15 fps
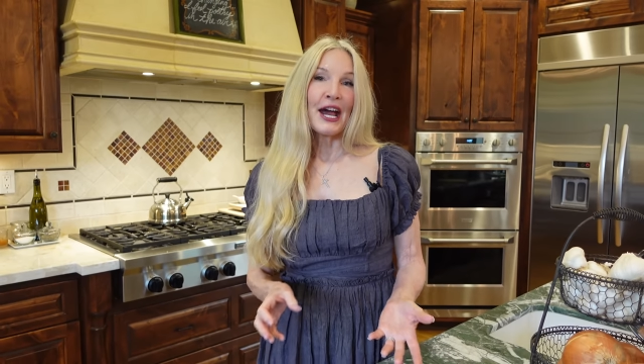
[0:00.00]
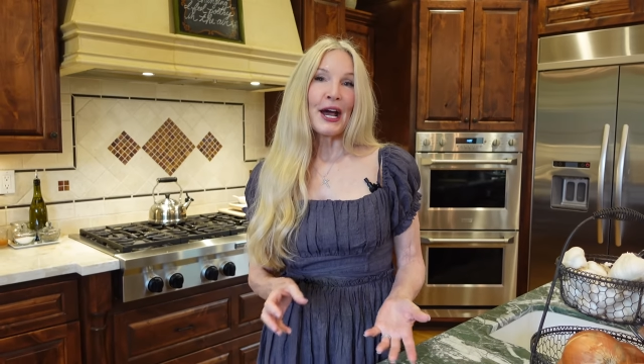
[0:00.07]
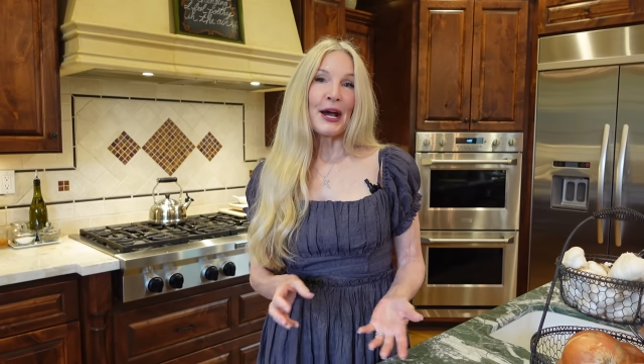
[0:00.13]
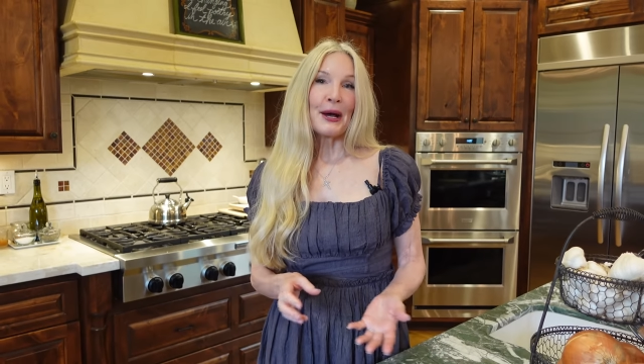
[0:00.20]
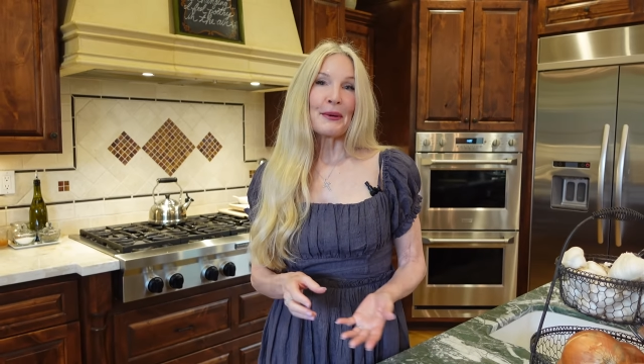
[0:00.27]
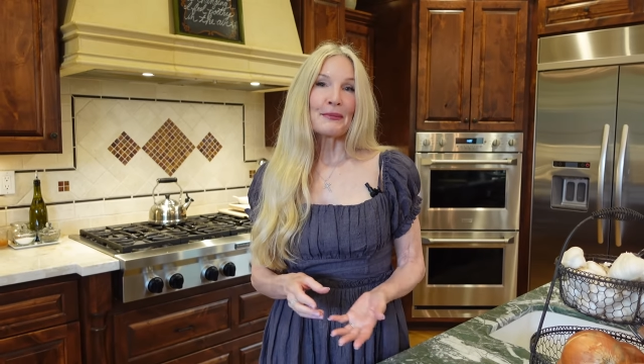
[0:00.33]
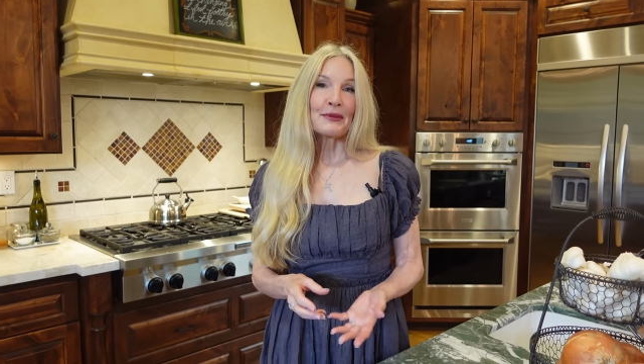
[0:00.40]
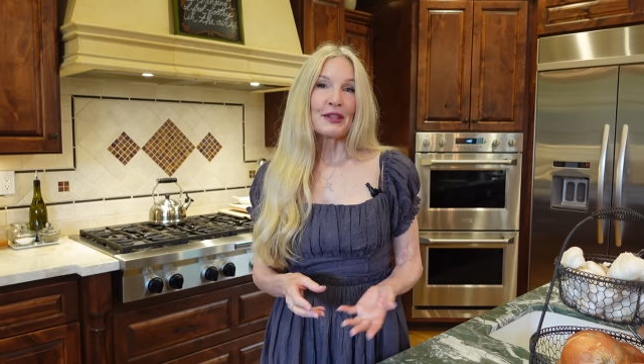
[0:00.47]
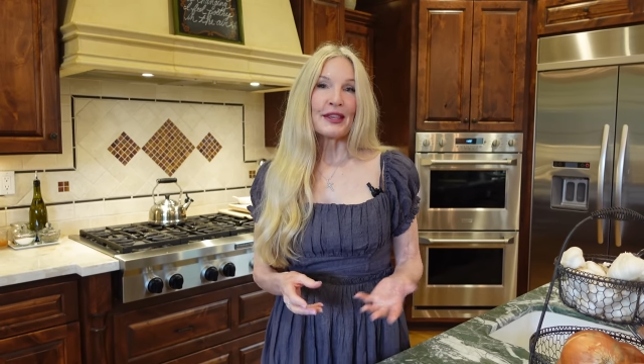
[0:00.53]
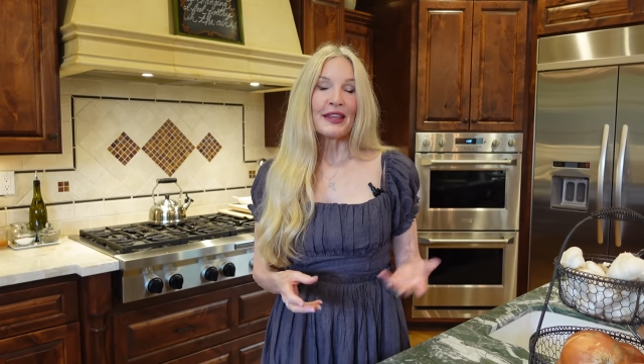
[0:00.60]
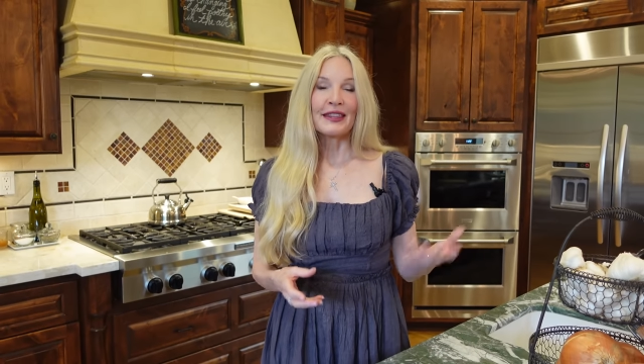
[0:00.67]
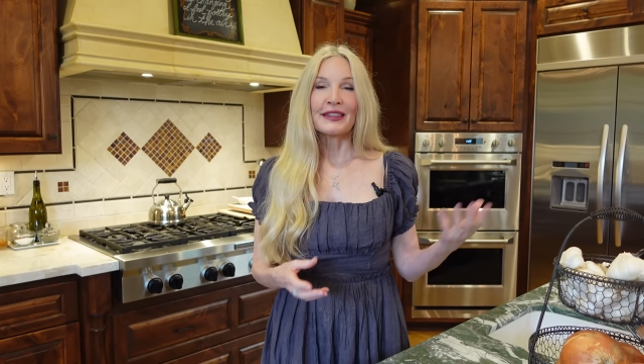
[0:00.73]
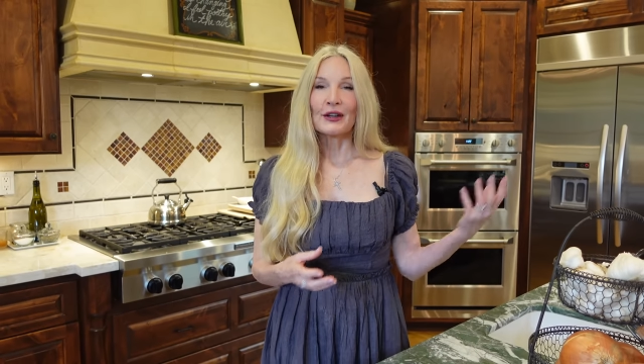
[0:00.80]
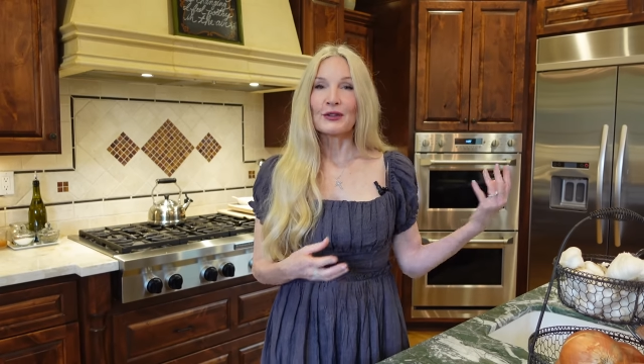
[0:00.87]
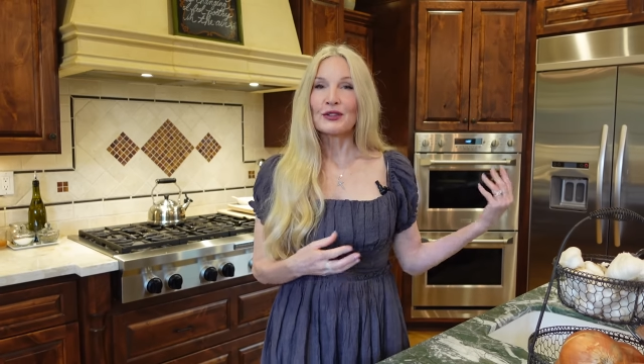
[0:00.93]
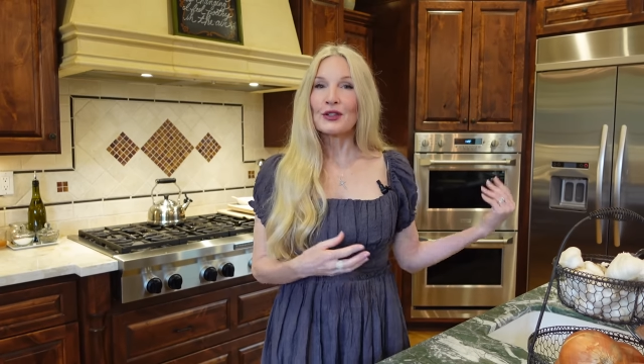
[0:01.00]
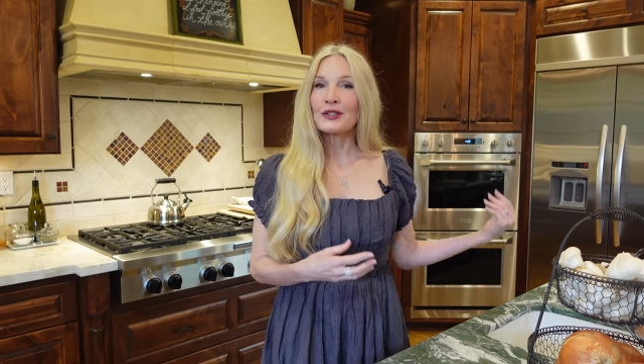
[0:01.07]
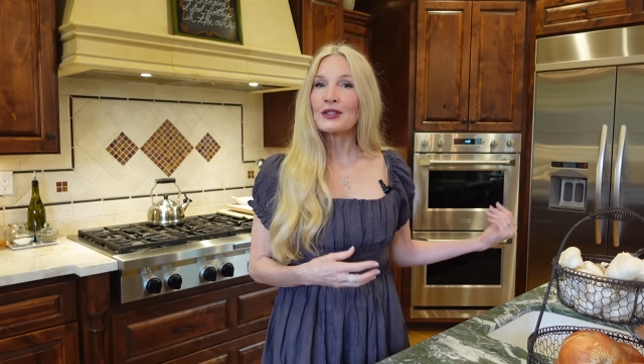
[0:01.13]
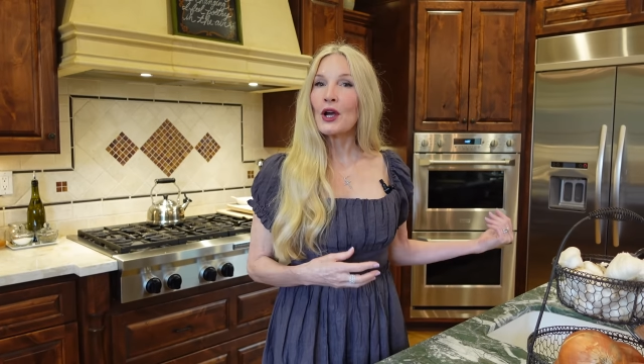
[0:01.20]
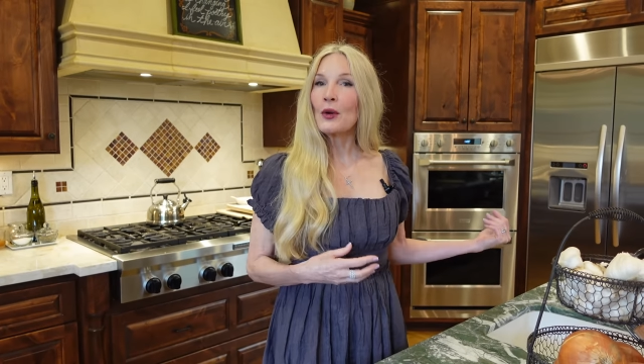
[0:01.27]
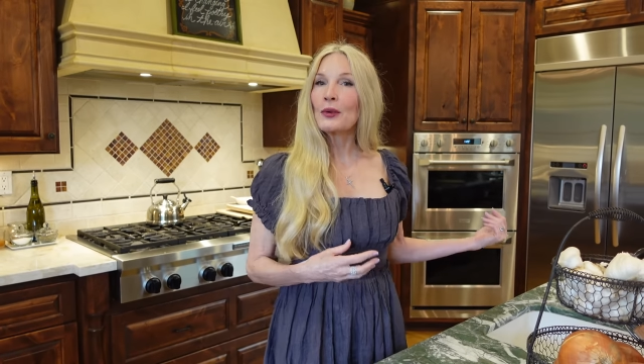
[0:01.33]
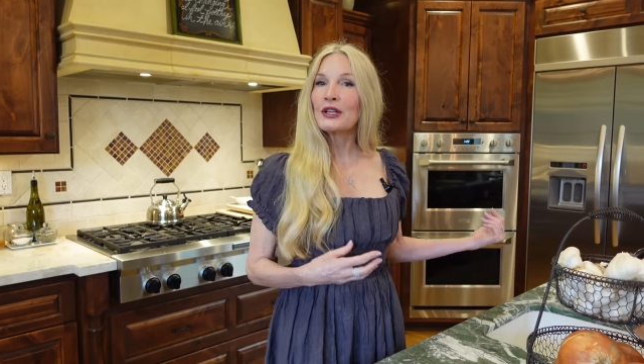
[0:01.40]
Um, and there's
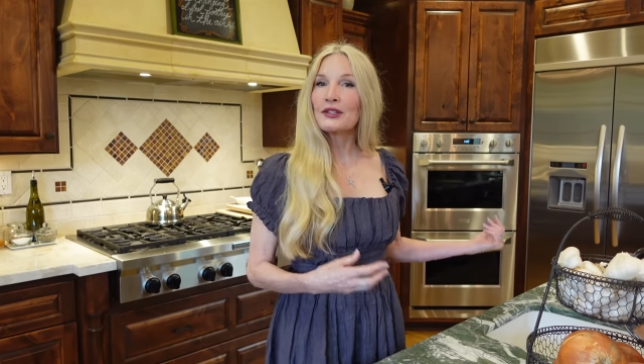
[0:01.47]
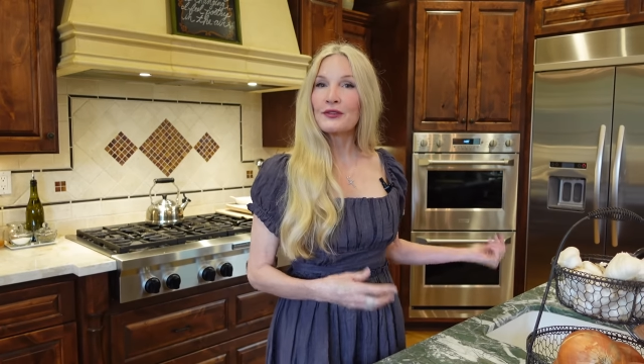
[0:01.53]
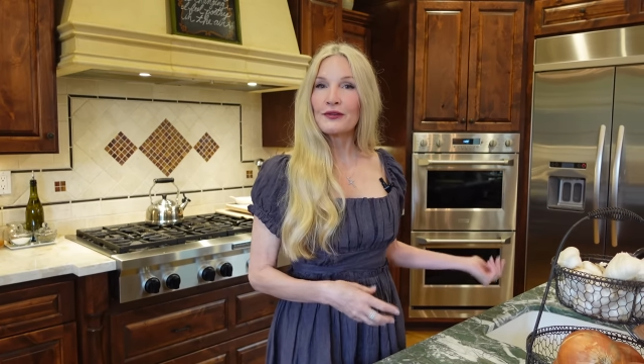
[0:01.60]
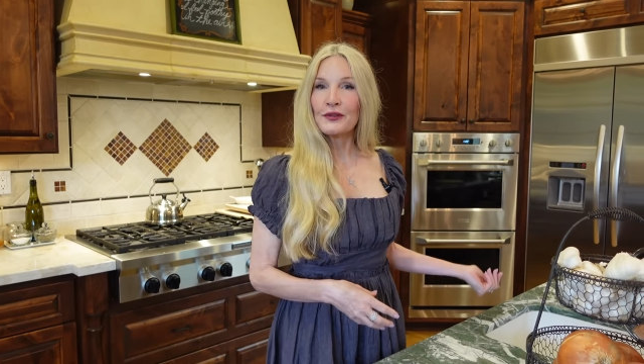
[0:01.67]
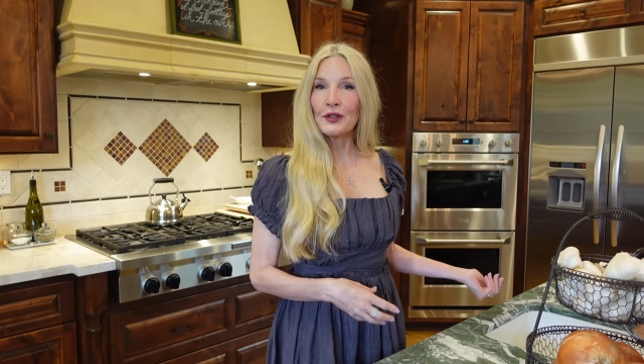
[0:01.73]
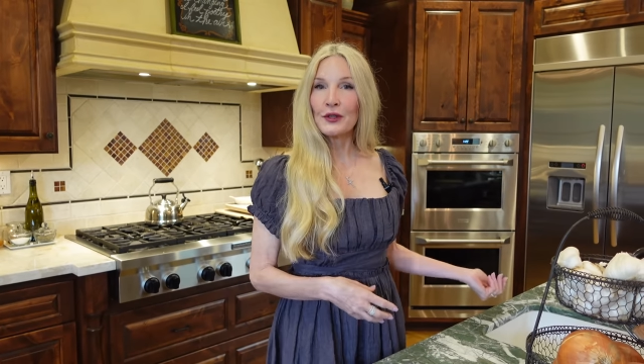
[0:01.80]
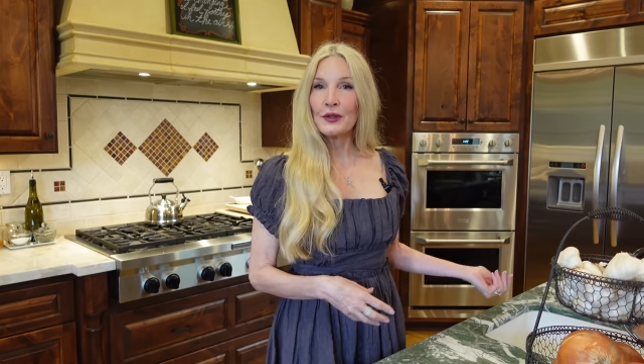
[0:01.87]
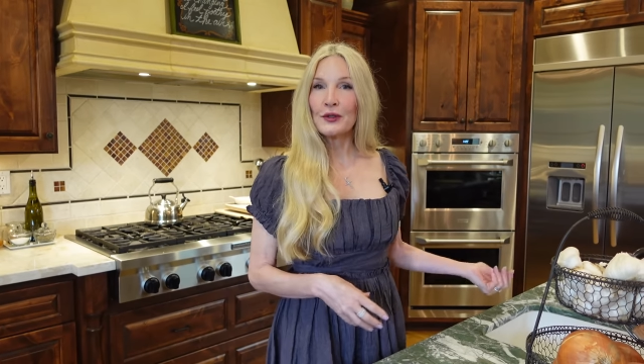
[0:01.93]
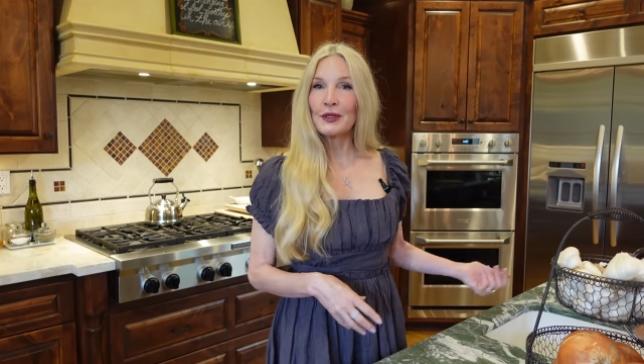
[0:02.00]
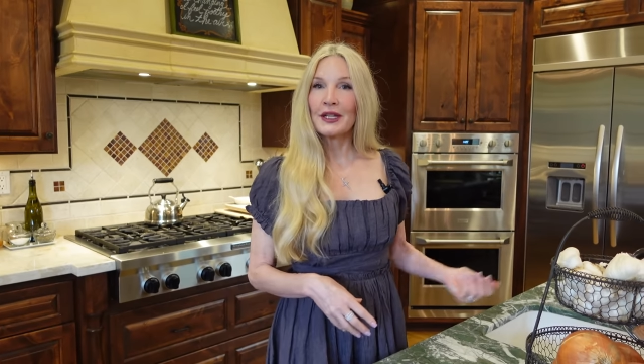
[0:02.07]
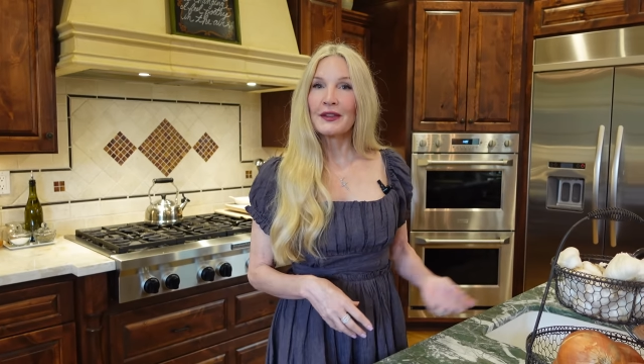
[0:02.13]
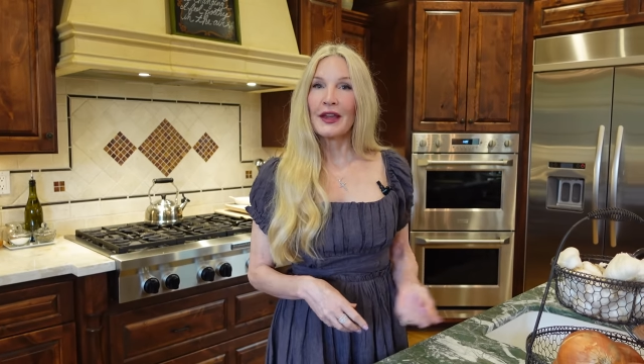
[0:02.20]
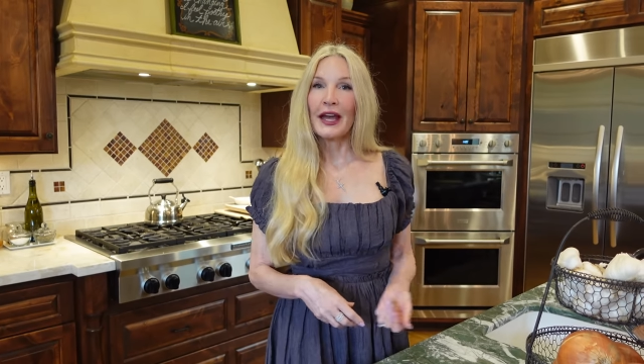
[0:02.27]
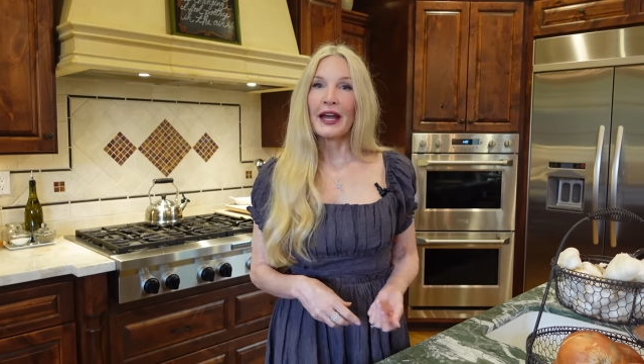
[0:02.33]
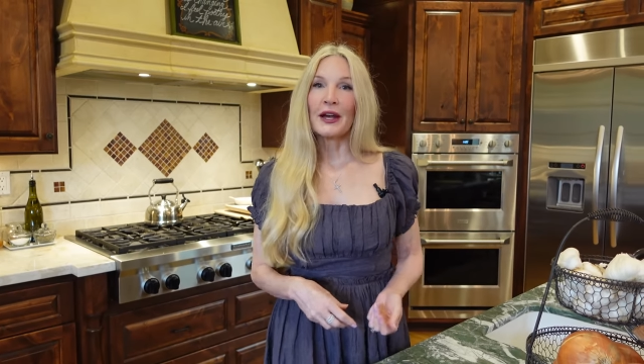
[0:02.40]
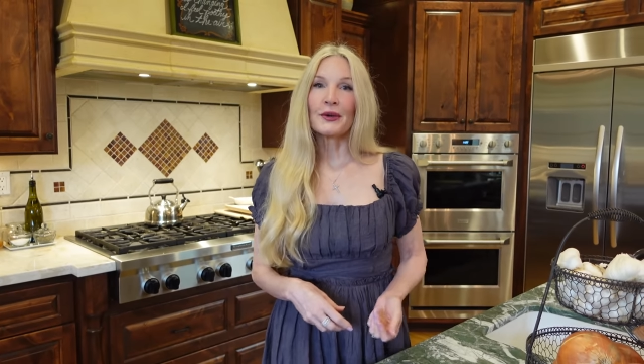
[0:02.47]
just always food in the